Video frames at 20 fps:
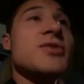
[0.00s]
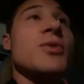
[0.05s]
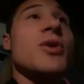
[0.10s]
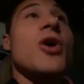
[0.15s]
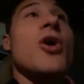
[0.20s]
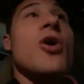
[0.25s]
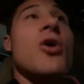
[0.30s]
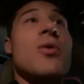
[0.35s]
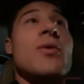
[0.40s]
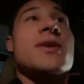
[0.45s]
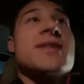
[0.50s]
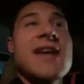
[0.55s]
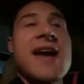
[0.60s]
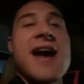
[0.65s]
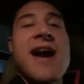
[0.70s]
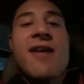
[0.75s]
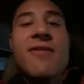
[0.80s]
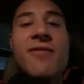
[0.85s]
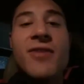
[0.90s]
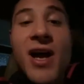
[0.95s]
would always
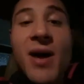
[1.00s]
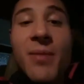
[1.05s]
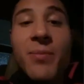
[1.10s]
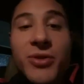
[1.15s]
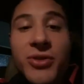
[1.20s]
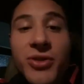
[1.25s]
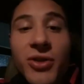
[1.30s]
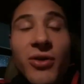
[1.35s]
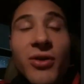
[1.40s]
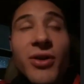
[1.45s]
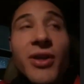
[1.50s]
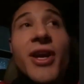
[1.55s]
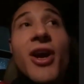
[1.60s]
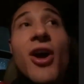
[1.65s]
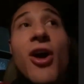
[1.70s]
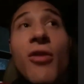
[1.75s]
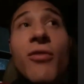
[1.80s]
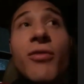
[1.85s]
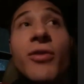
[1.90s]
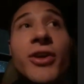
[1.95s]
have an opportunity
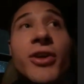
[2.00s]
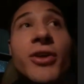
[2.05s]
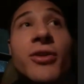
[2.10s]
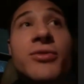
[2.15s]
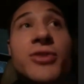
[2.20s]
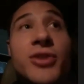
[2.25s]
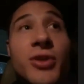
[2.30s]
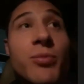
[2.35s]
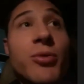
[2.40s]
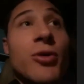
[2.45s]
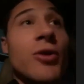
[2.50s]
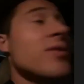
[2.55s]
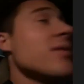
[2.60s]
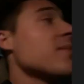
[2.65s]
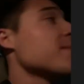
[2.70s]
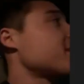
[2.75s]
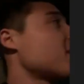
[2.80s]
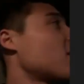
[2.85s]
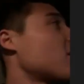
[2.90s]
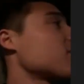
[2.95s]
over you to prove
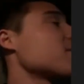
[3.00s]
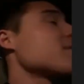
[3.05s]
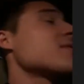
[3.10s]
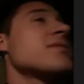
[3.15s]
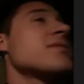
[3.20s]
themselves.